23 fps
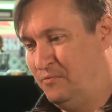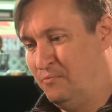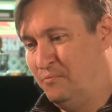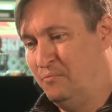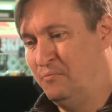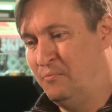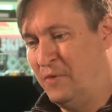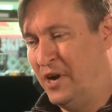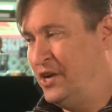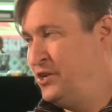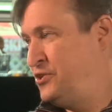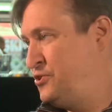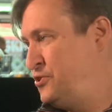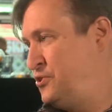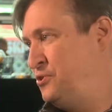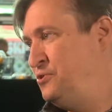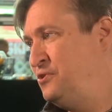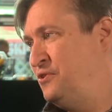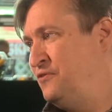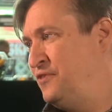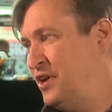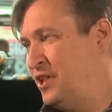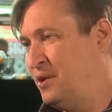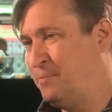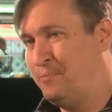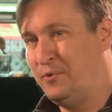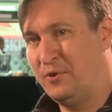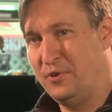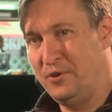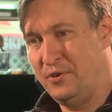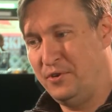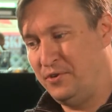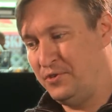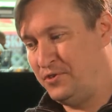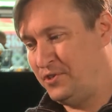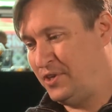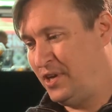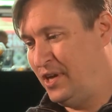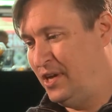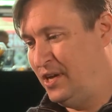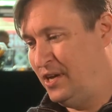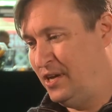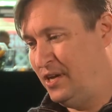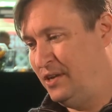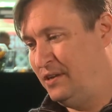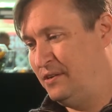my two developers
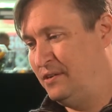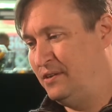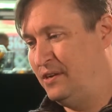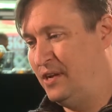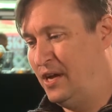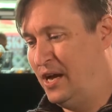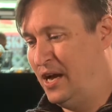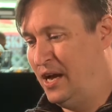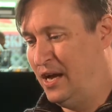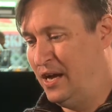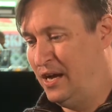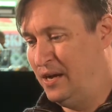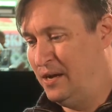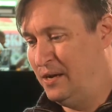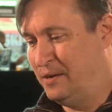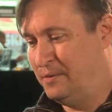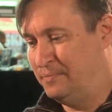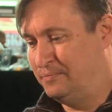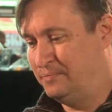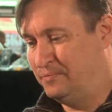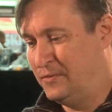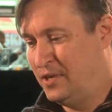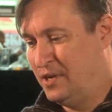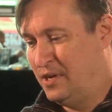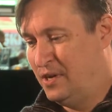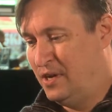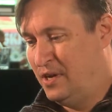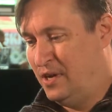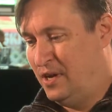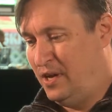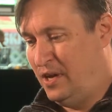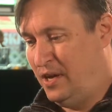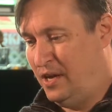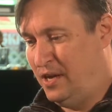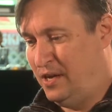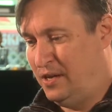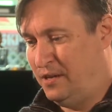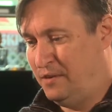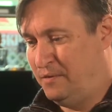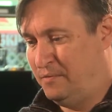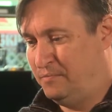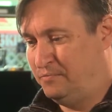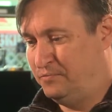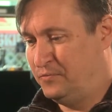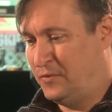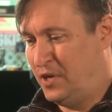in
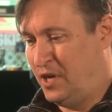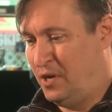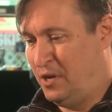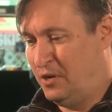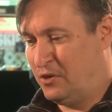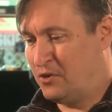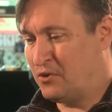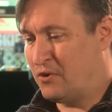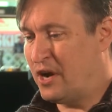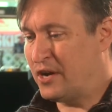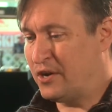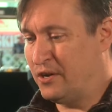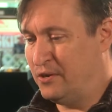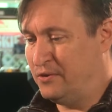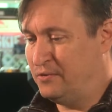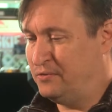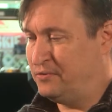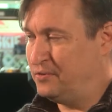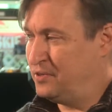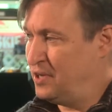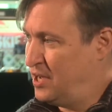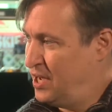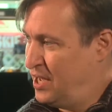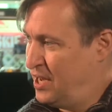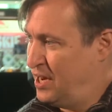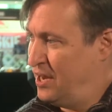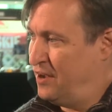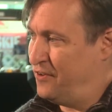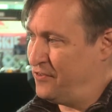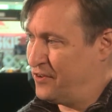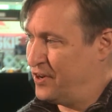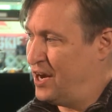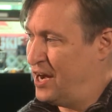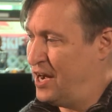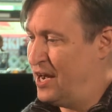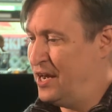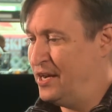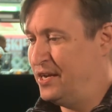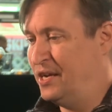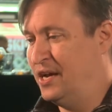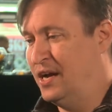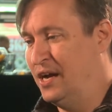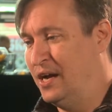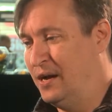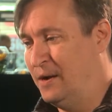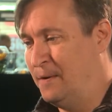Krakow, and I've
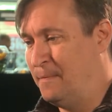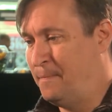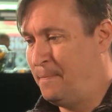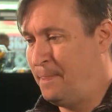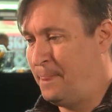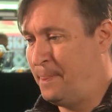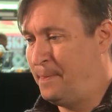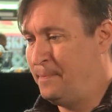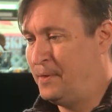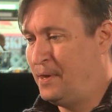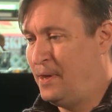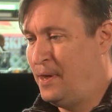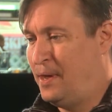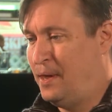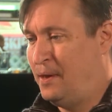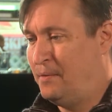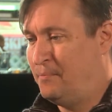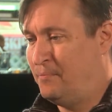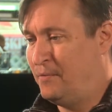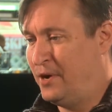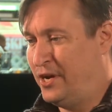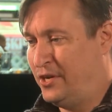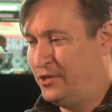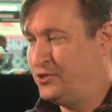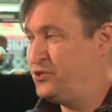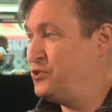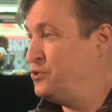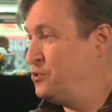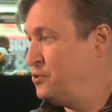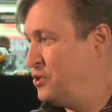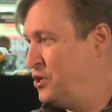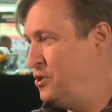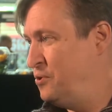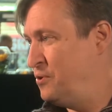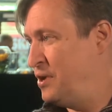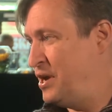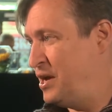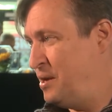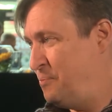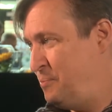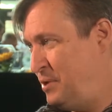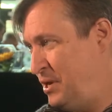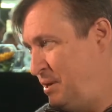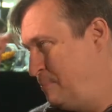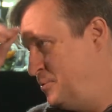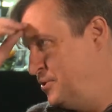got my two QA
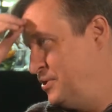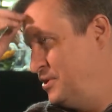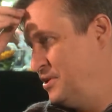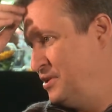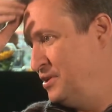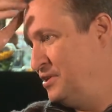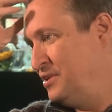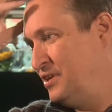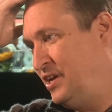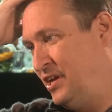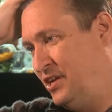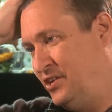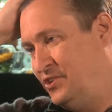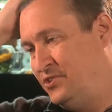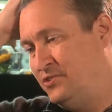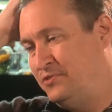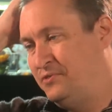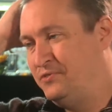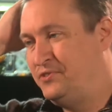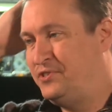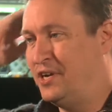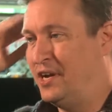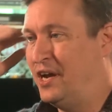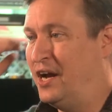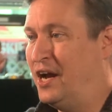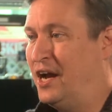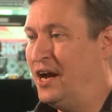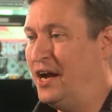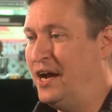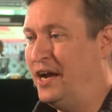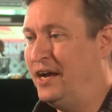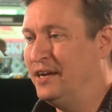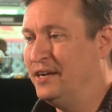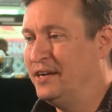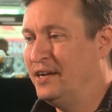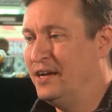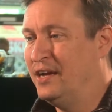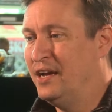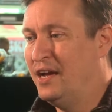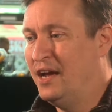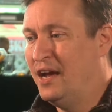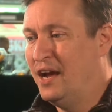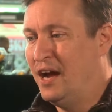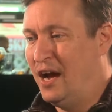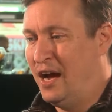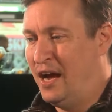people in Chennai.
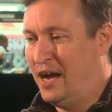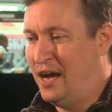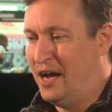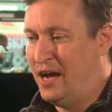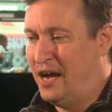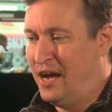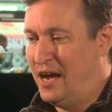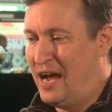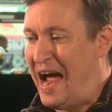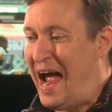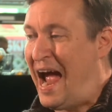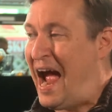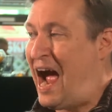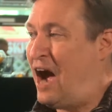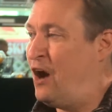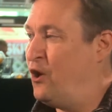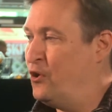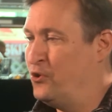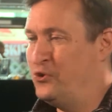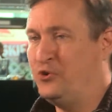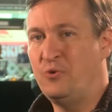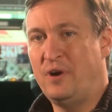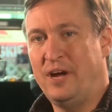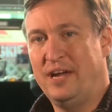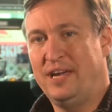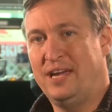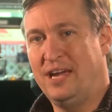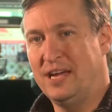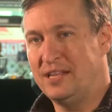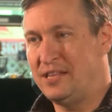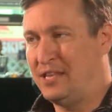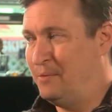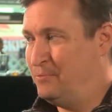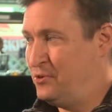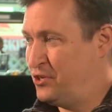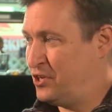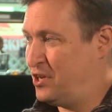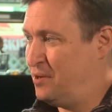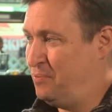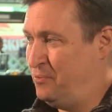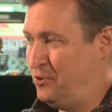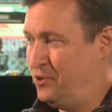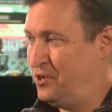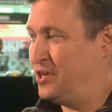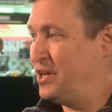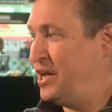How do I get them to
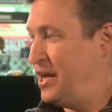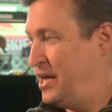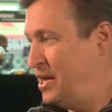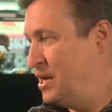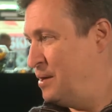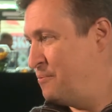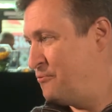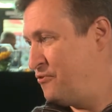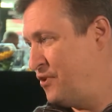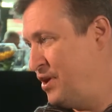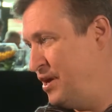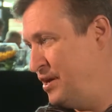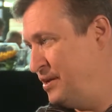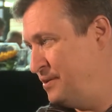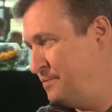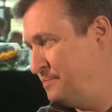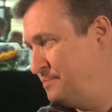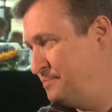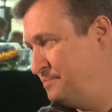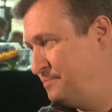communicate up front?